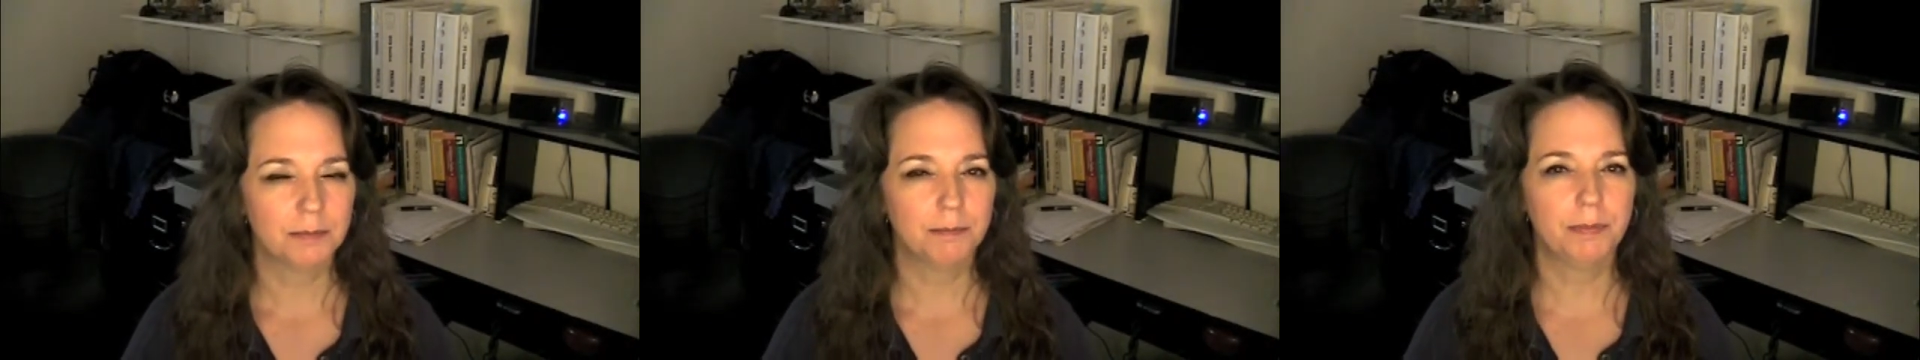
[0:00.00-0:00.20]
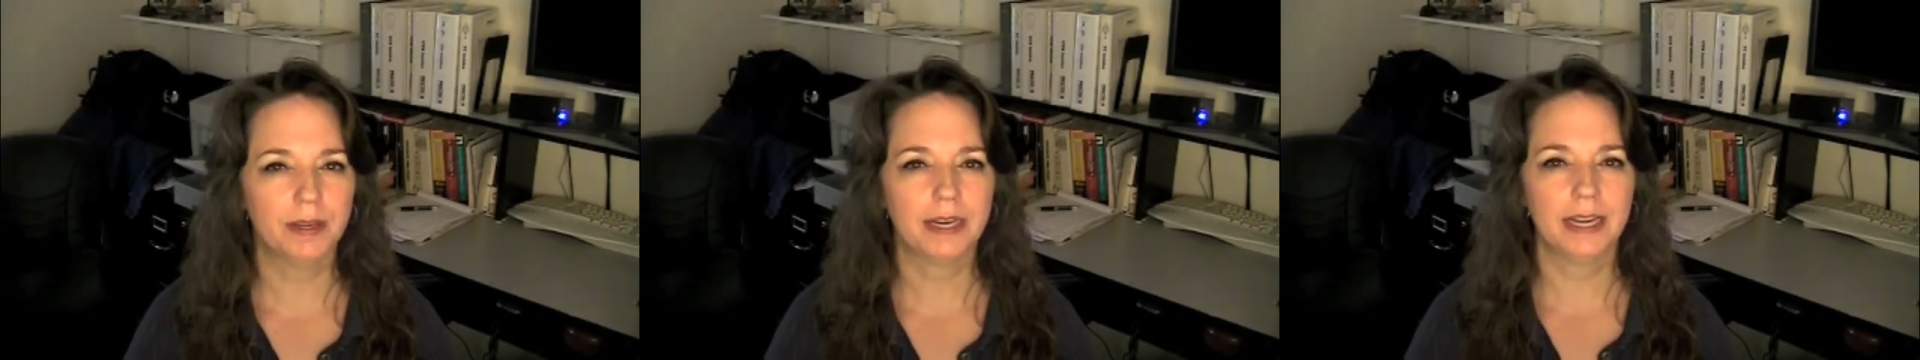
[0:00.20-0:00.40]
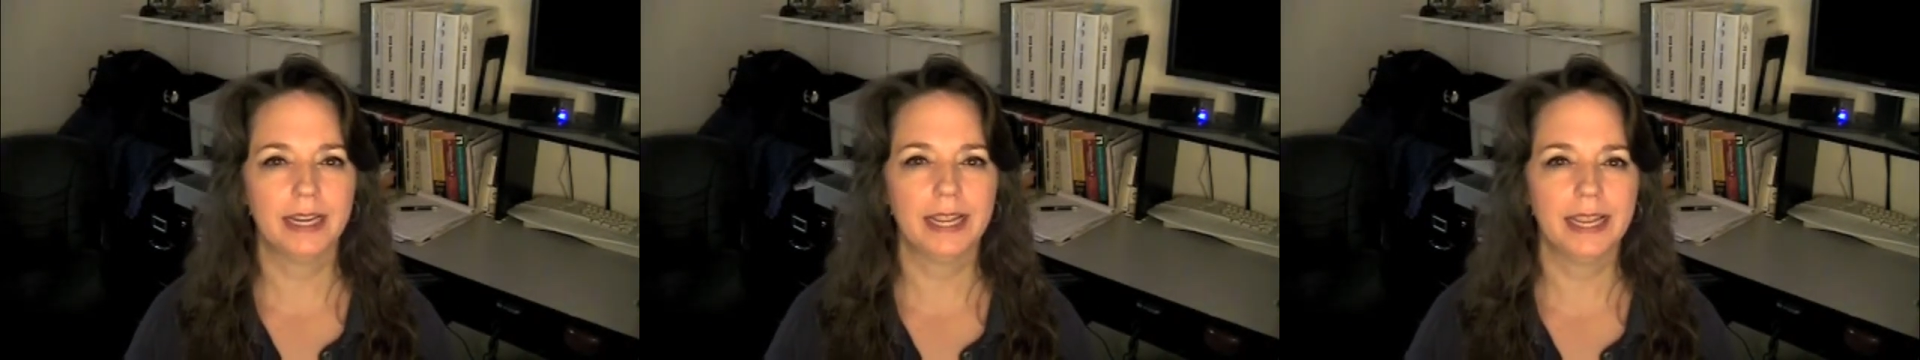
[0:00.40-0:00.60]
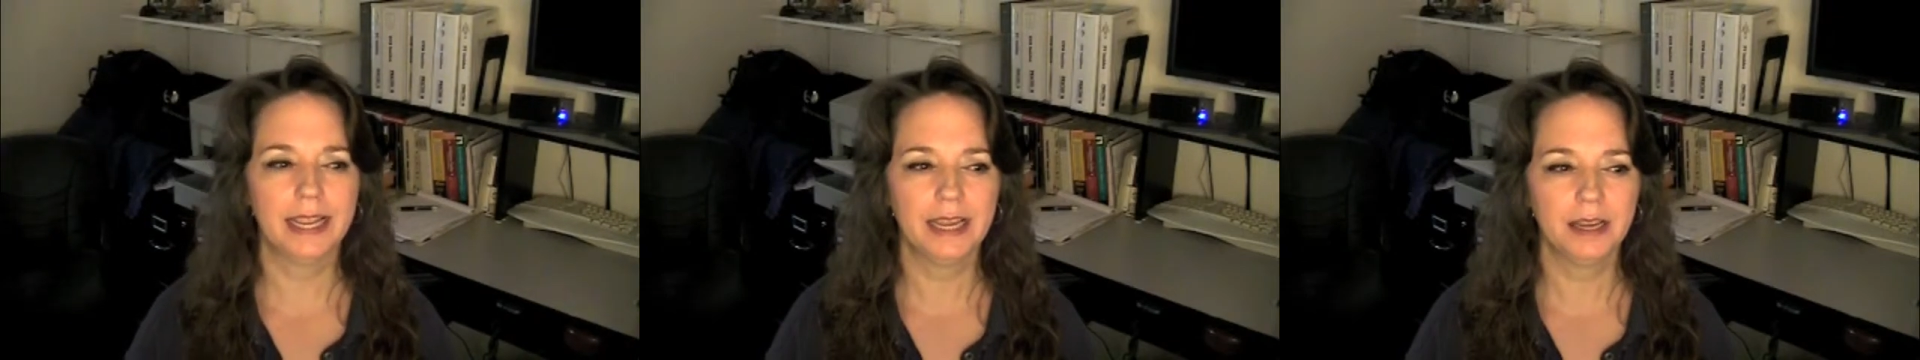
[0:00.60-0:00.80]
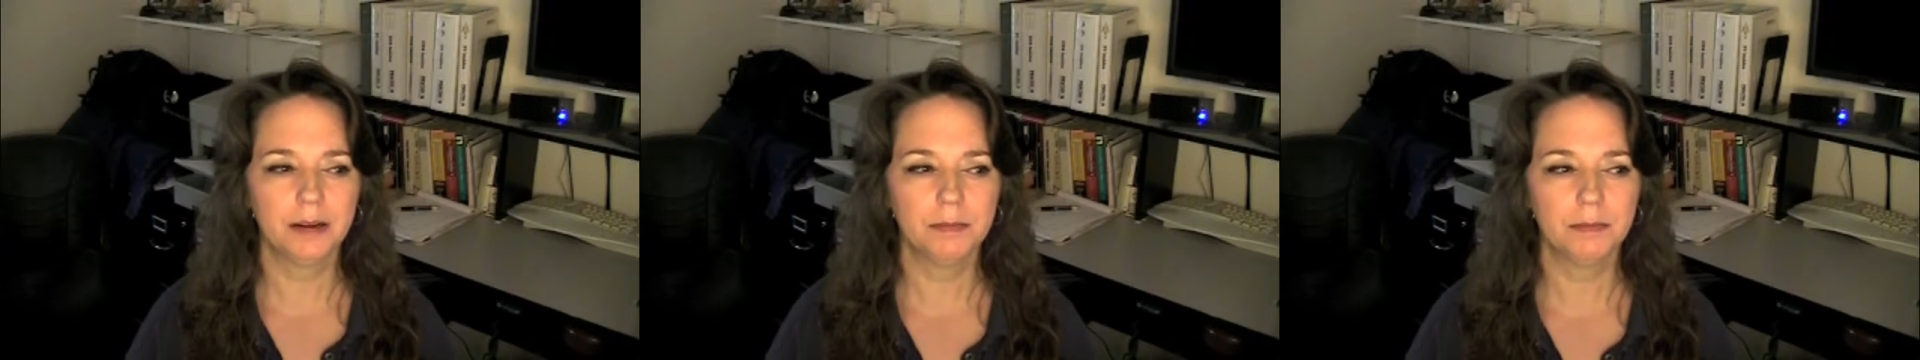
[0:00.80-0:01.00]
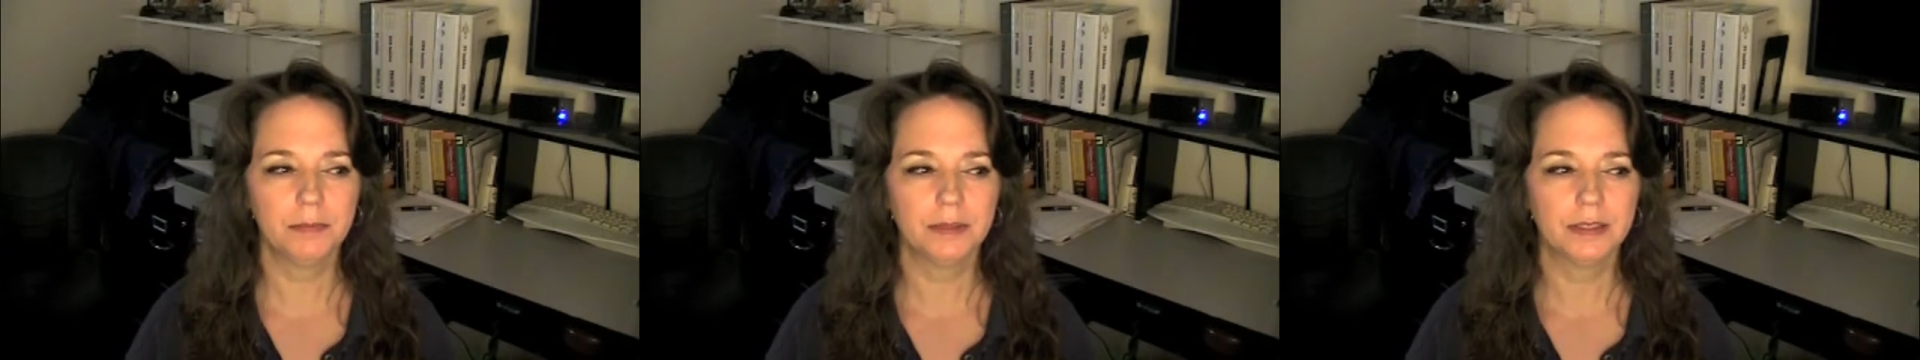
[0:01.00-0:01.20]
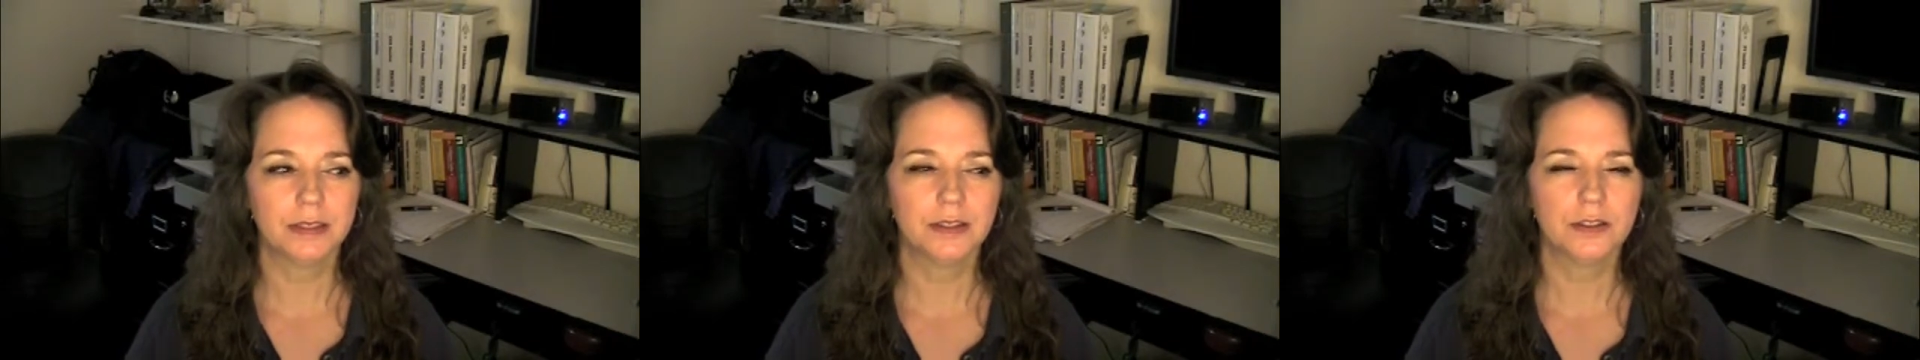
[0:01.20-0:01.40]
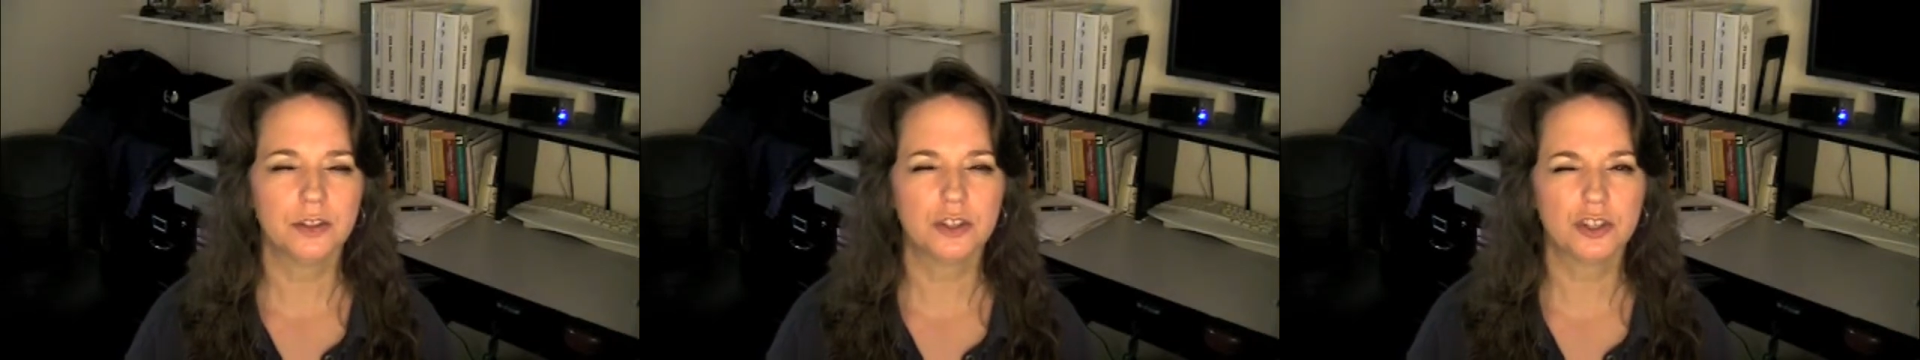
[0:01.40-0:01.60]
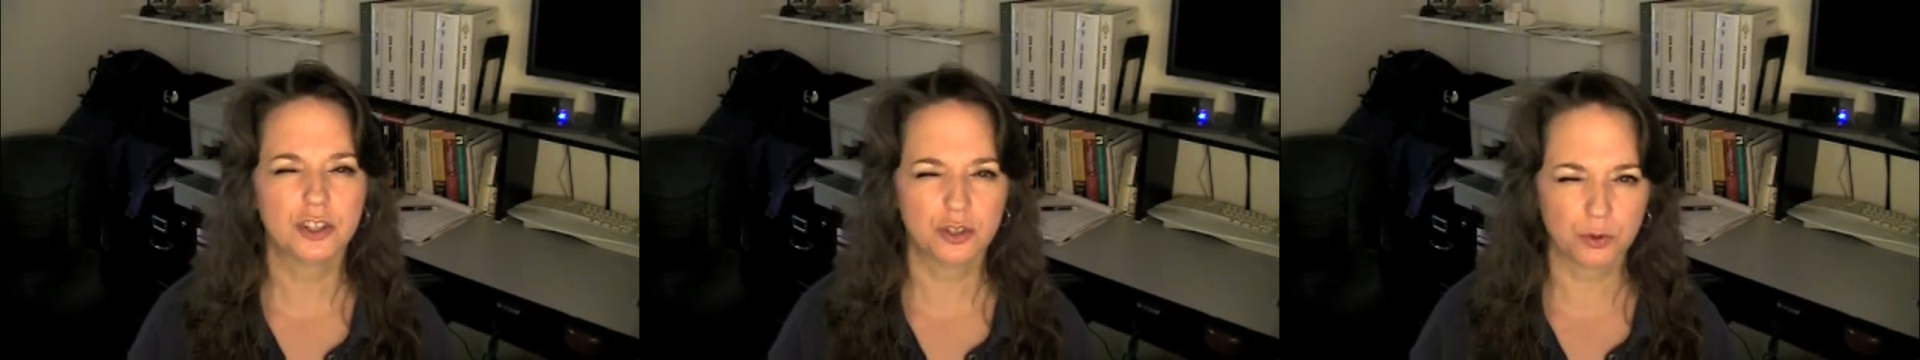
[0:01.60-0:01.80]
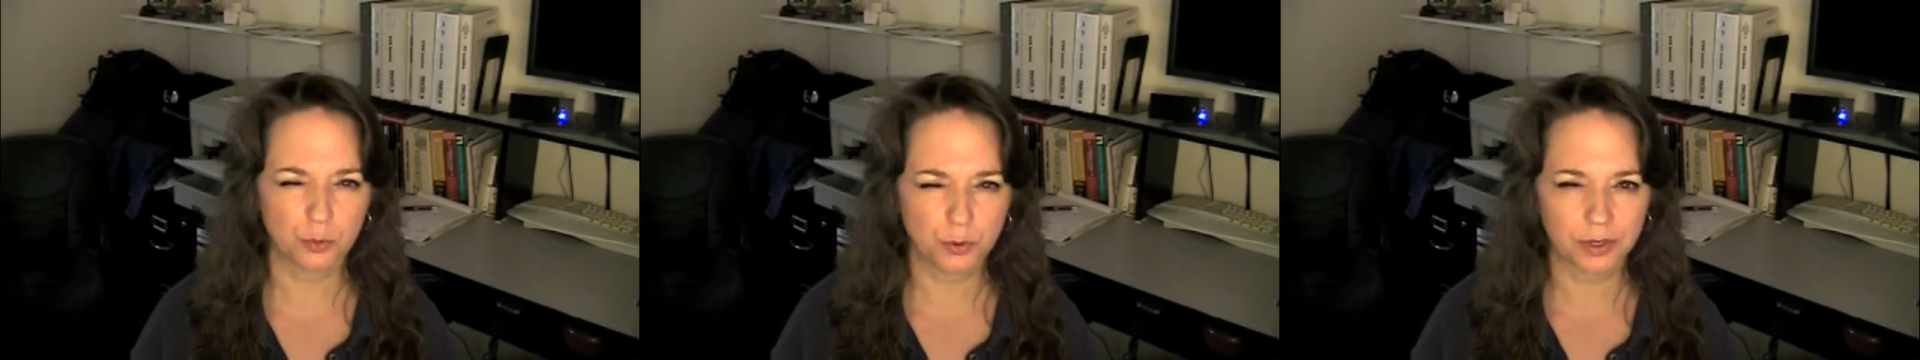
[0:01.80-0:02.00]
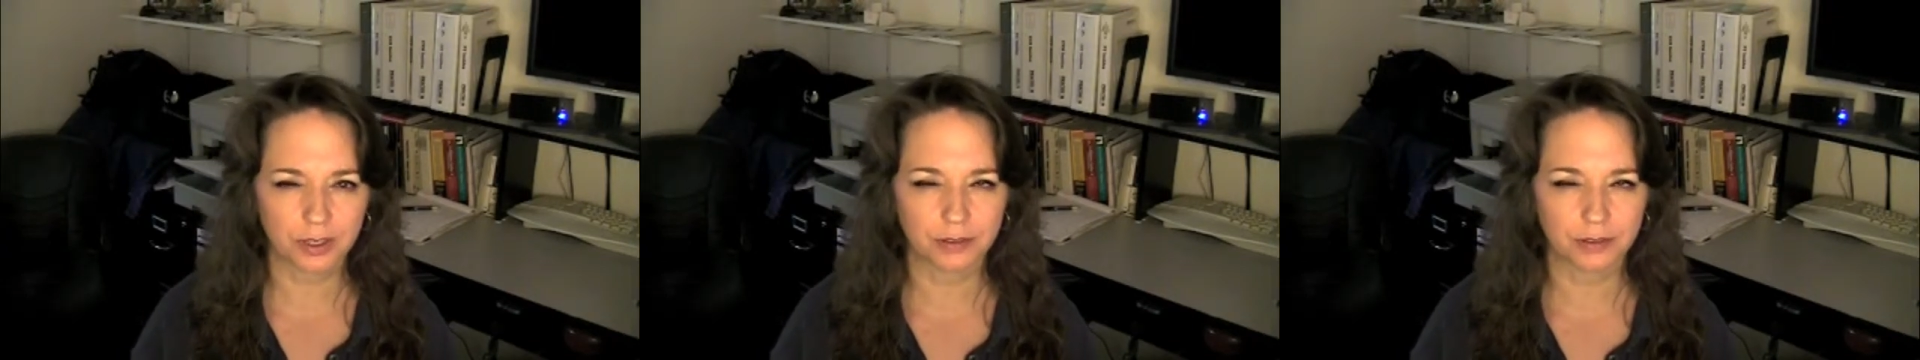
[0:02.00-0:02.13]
but I am sort